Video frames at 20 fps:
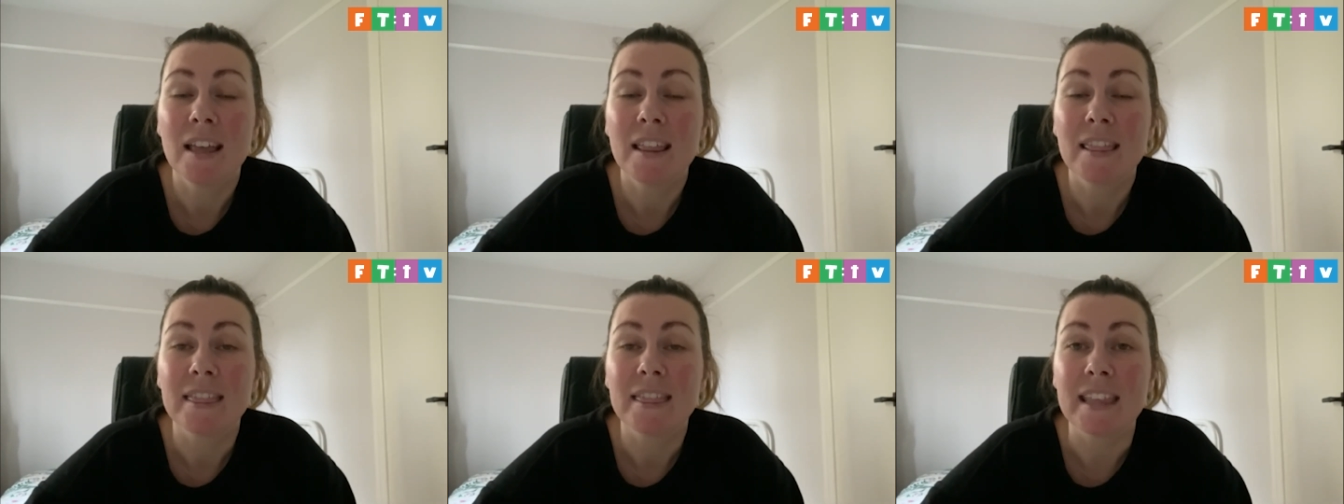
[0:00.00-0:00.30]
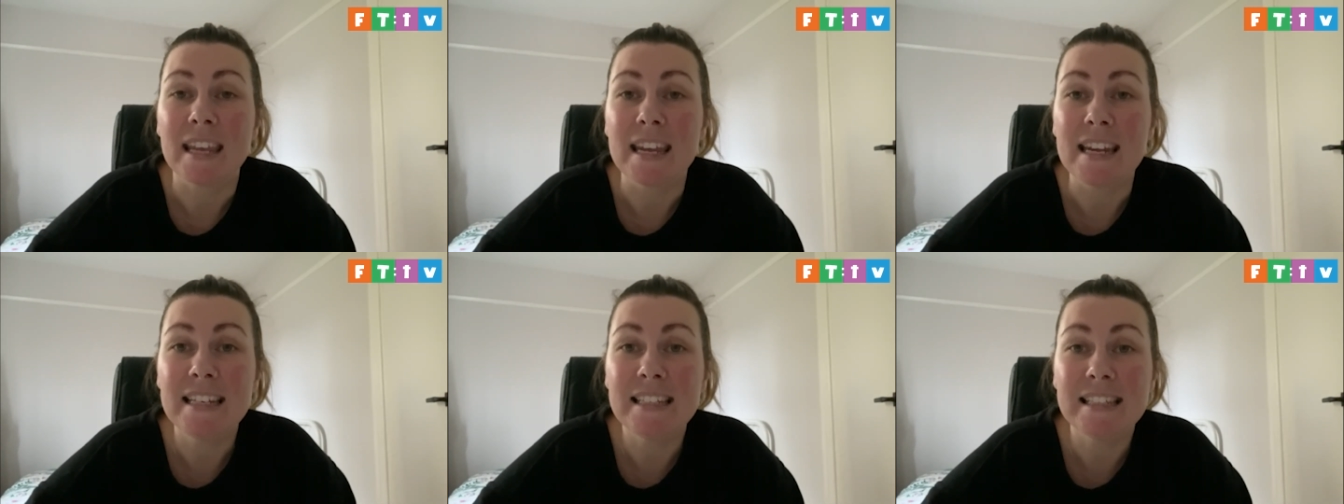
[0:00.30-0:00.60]

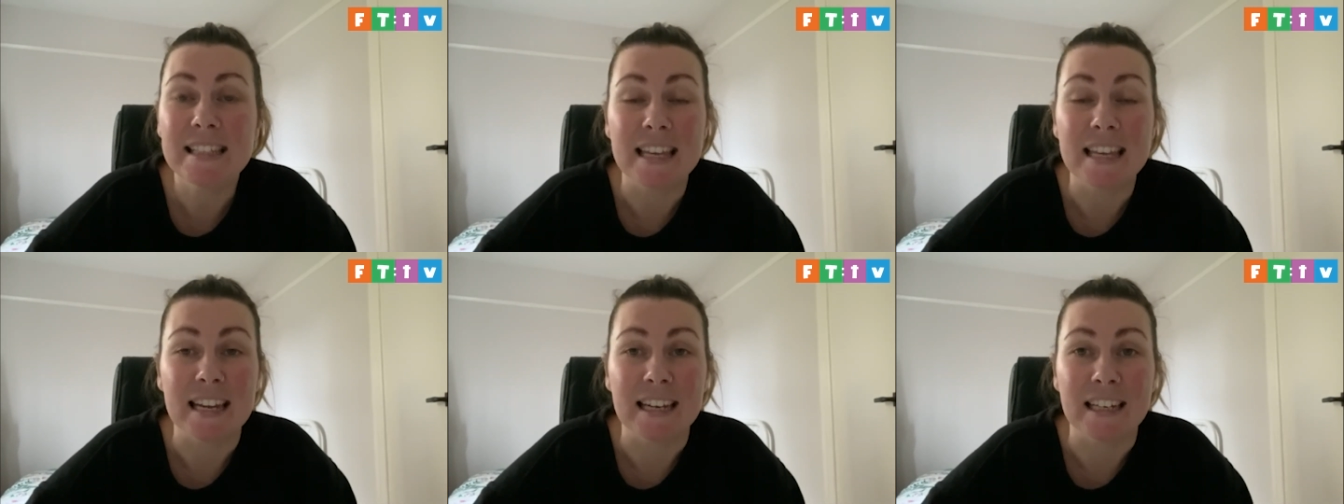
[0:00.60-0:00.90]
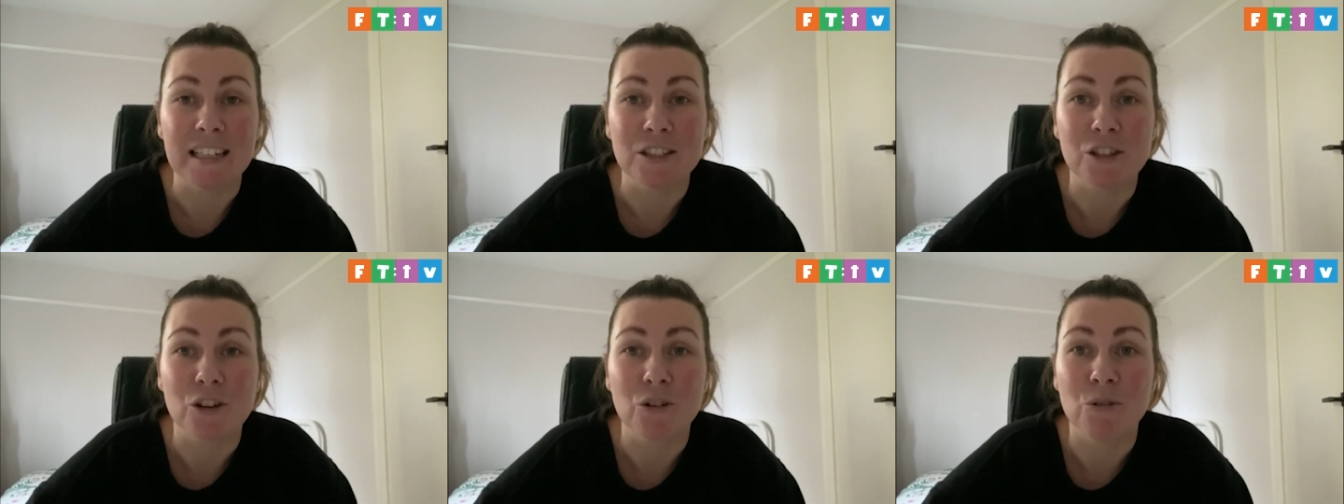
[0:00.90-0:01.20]
These
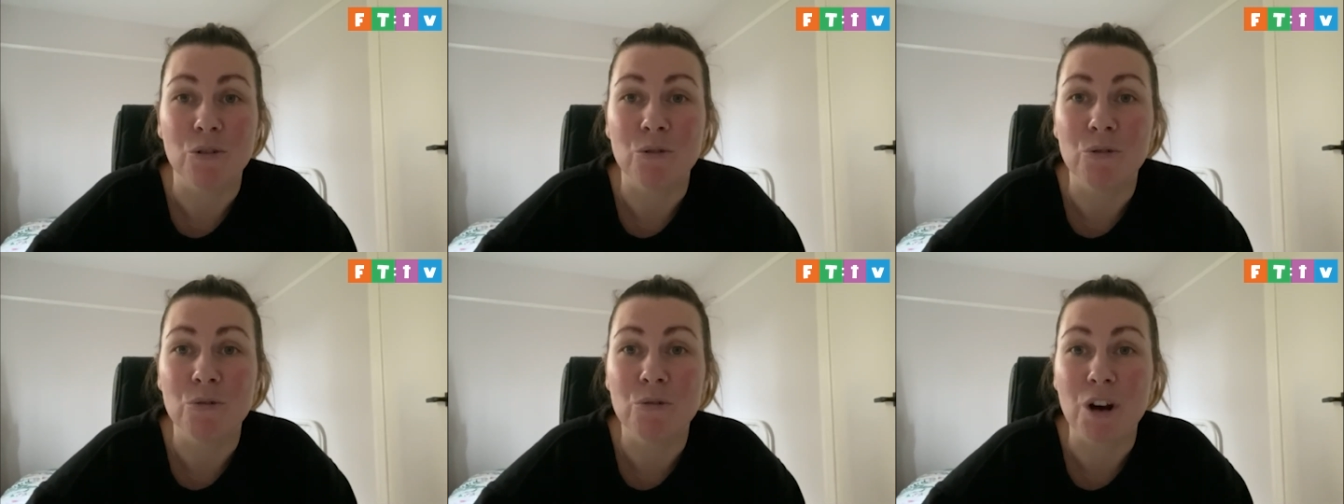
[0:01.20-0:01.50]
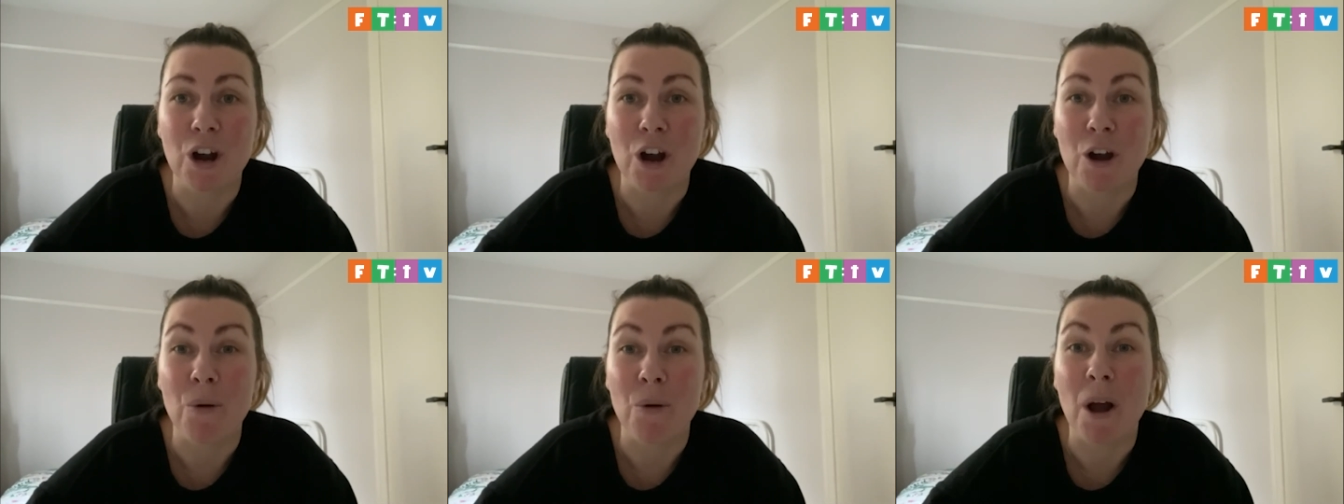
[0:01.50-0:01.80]
things all
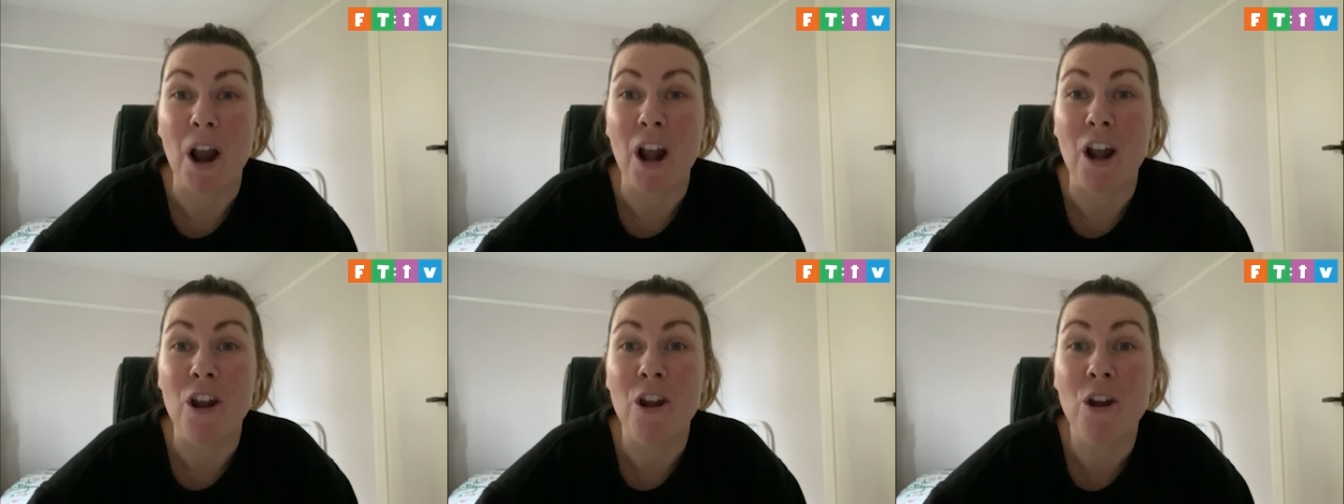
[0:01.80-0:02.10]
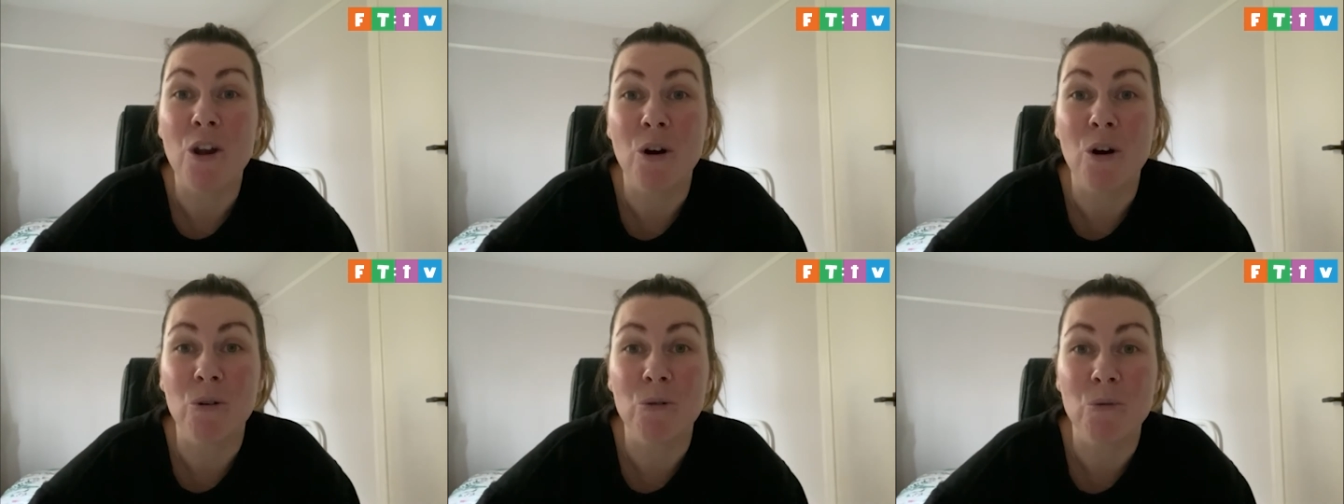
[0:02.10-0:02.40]
go a
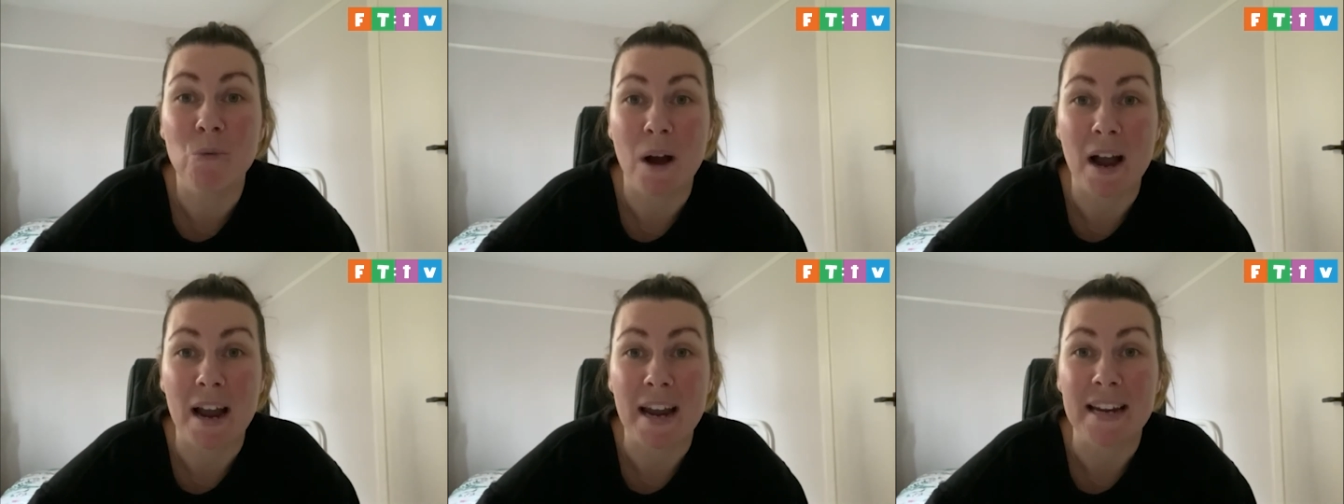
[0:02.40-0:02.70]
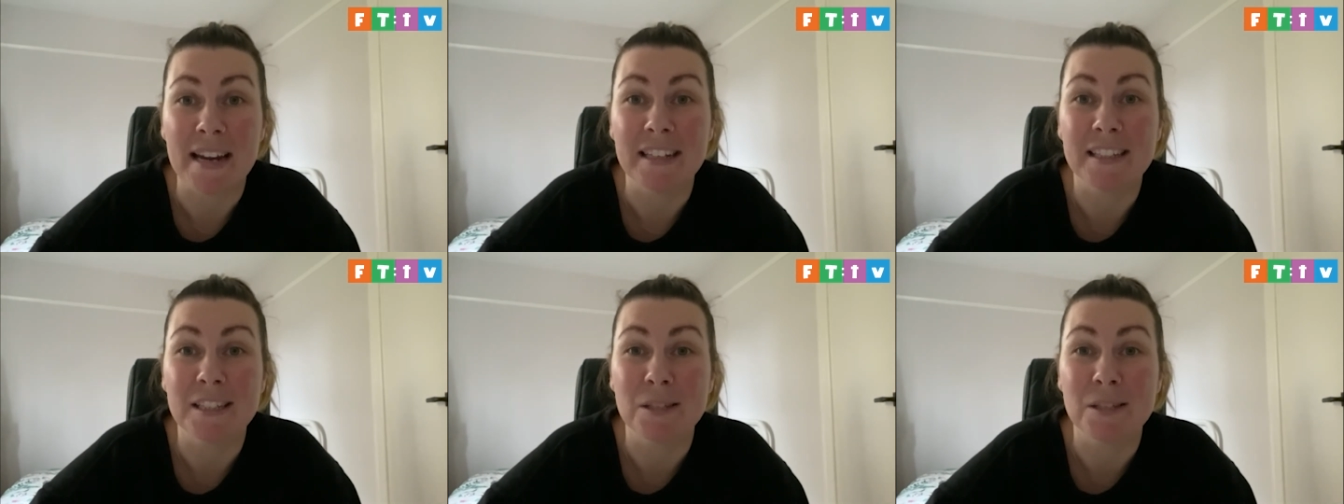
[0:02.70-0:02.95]
long way